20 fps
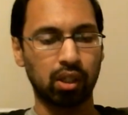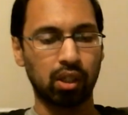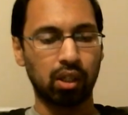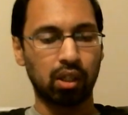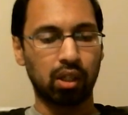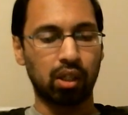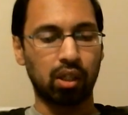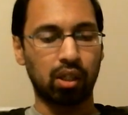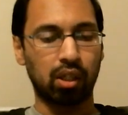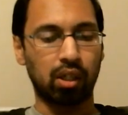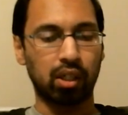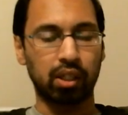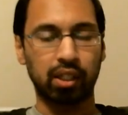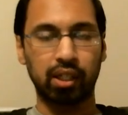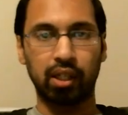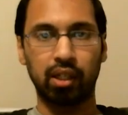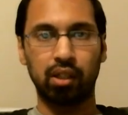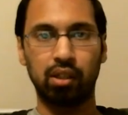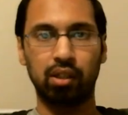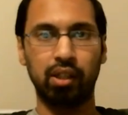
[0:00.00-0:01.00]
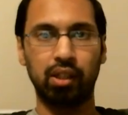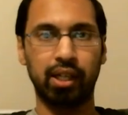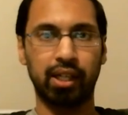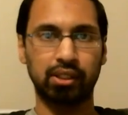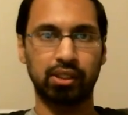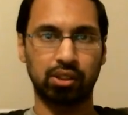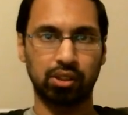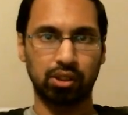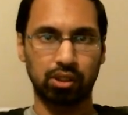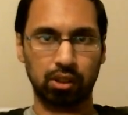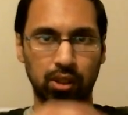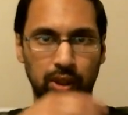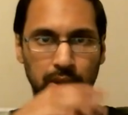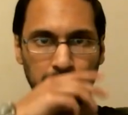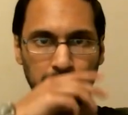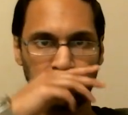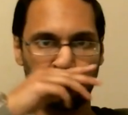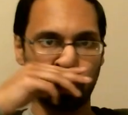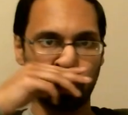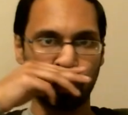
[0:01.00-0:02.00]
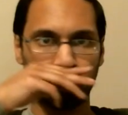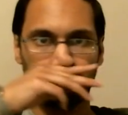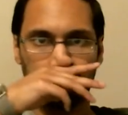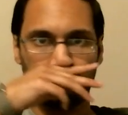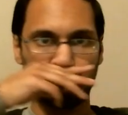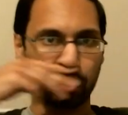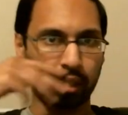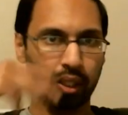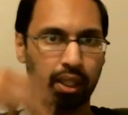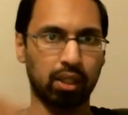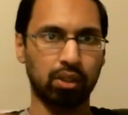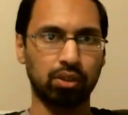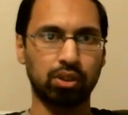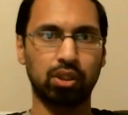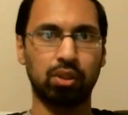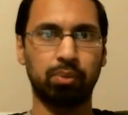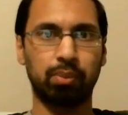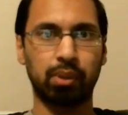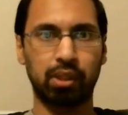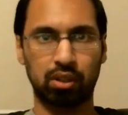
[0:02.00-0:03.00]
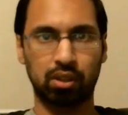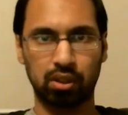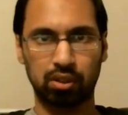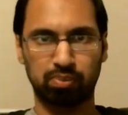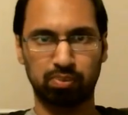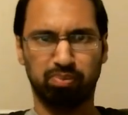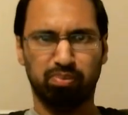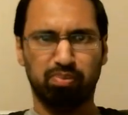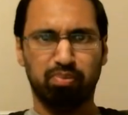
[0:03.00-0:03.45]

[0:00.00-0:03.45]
Again, he hasn't studied Hadith methodology because